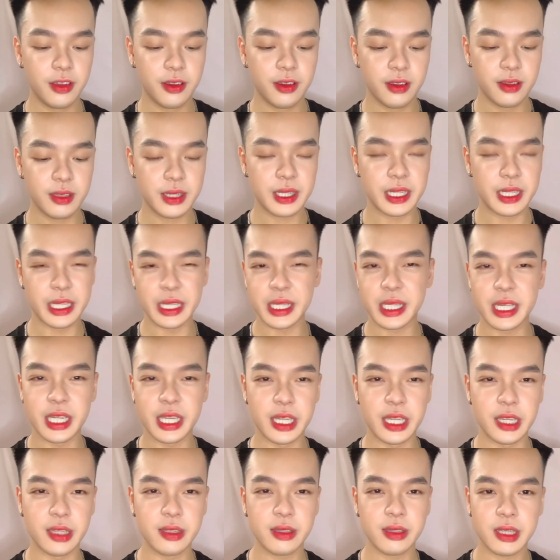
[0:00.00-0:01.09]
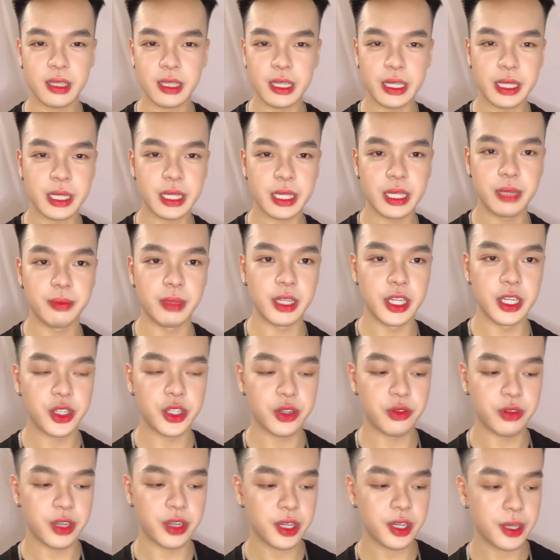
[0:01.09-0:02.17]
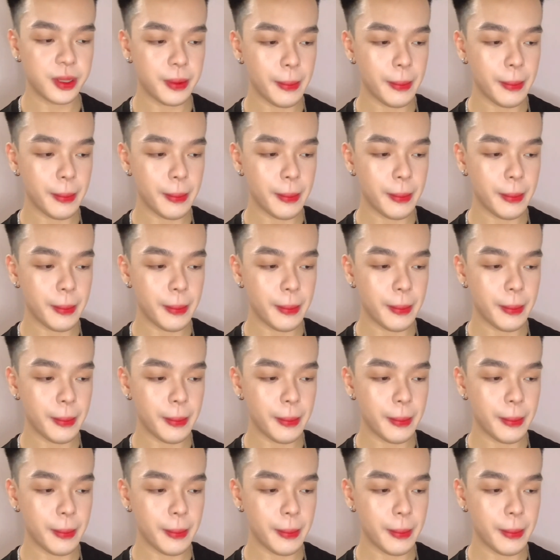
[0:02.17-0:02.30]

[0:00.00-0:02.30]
16 Malaysian ringgit.